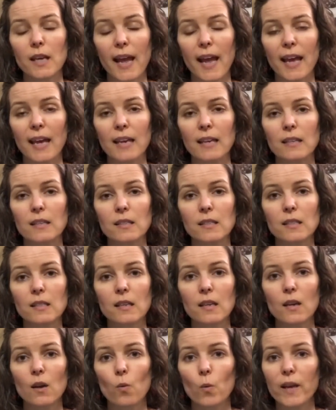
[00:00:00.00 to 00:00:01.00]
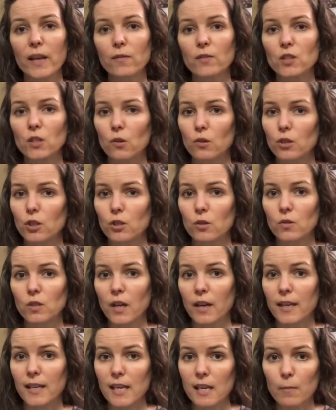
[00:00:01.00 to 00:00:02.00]
And we have sold shoes
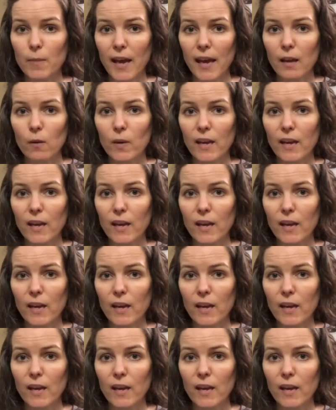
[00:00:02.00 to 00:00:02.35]
on eBay.